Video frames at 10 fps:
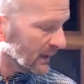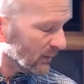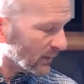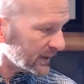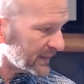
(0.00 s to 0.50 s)

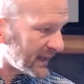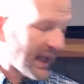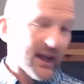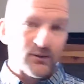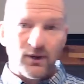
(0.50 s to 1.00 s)
want to
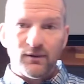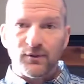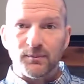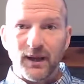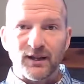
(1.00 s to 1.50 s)
thank Andrea
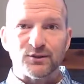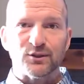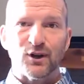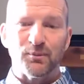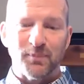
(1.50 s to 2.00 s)
for making
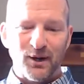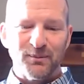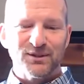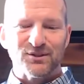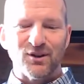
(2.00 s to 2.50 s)
sure our
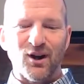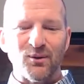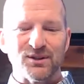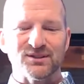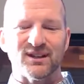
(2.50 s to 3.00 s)
paraments are
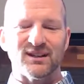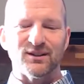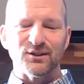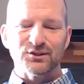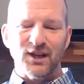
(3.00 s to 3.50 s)
always in
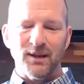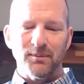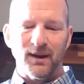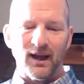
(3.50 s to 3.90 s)
good shape